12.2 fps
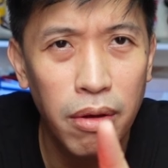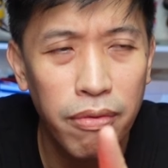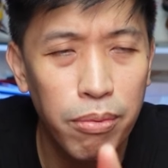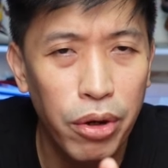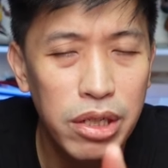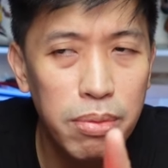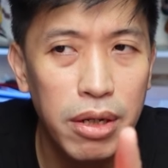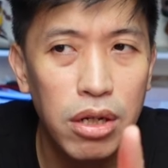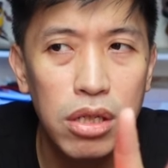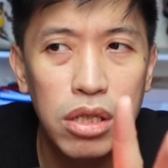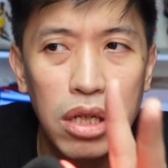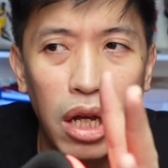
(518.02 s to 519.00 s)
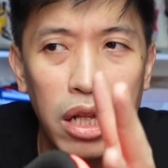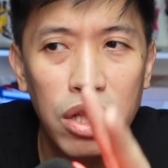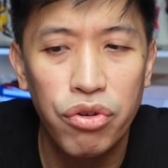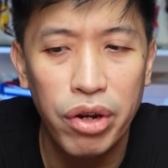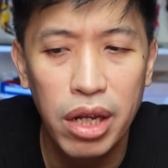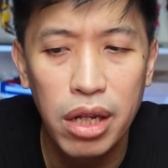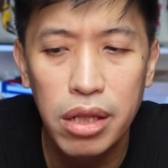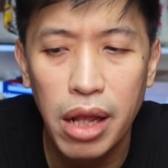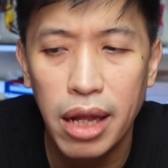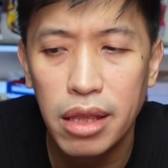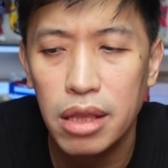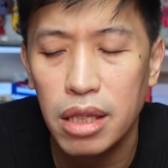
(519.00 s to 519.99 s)
of moist because it rained
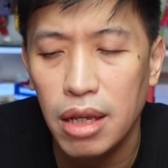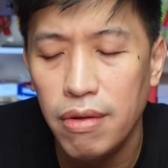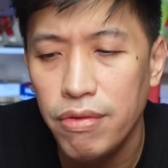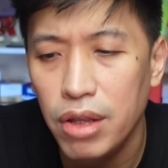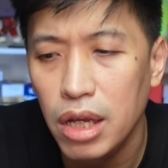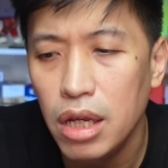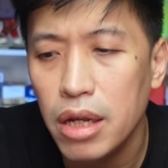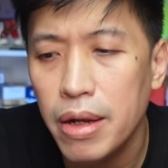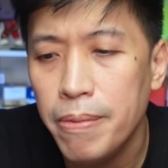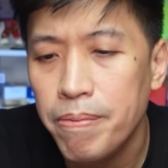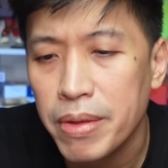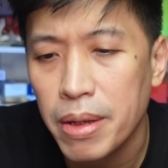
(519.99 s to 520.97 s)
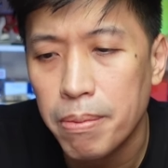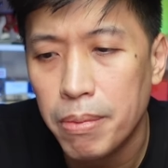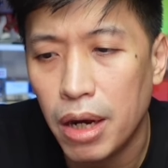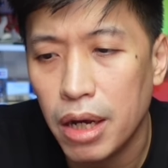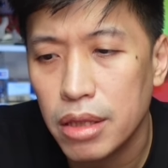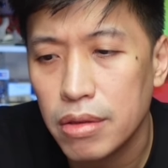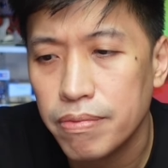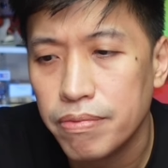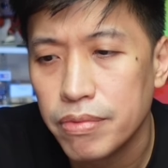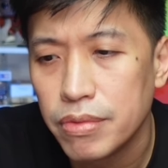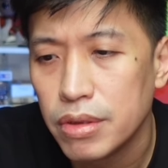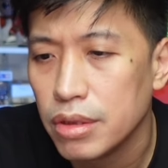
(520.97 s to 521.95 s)
that evening, but
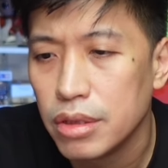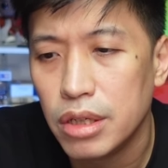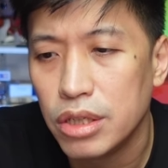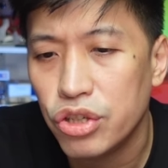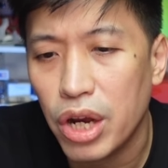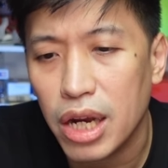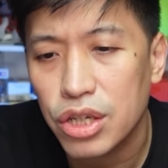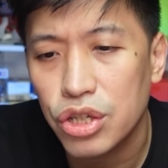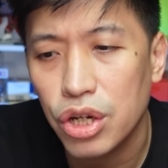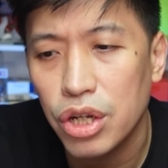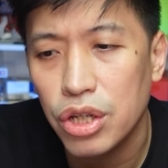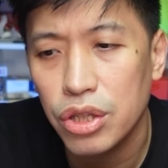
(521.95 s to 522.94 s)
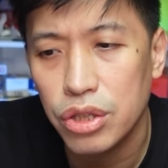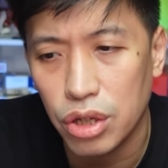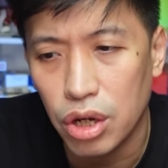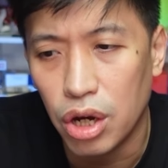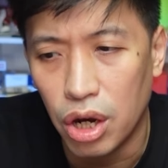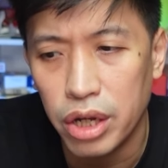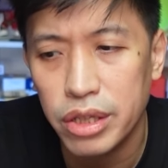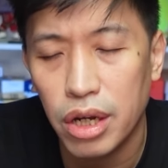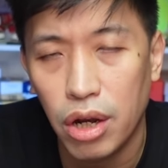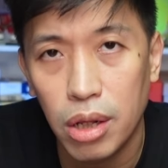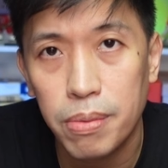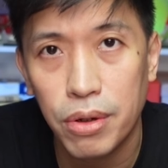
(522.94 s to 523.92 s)
the traction on the
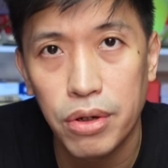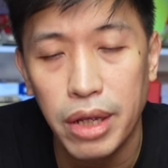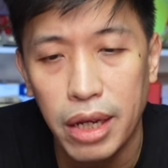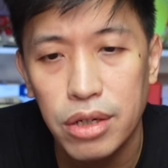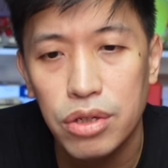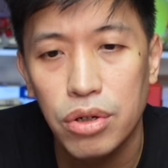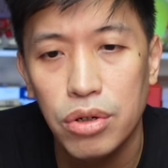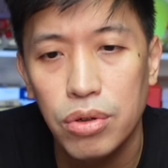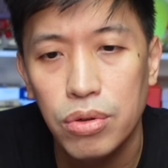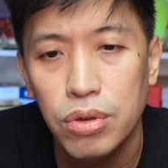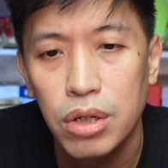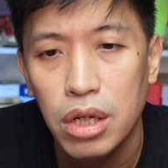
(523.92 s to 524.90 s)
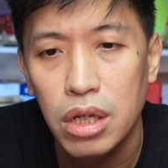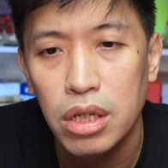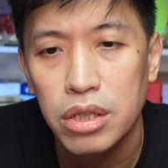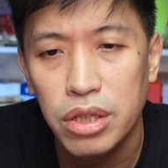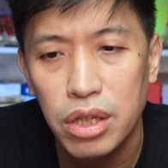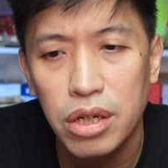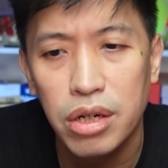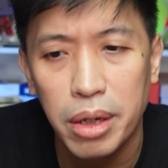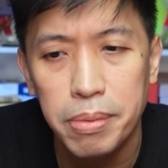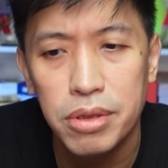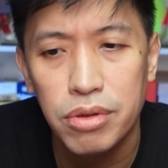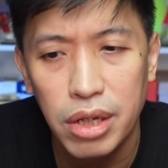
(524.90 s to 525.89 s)
All Pro Nitro still
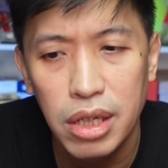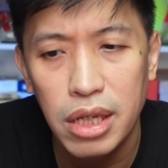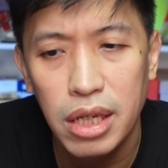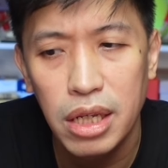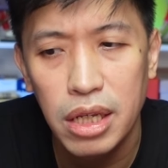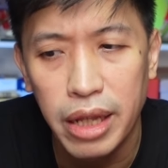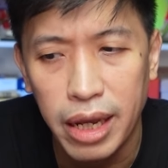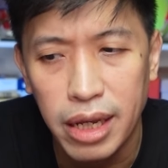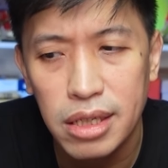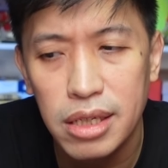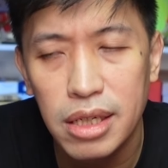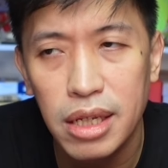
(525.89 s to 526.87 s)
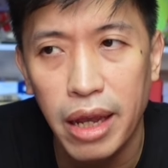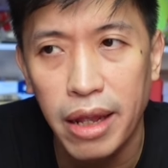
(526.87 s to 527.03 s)
grips really nicely,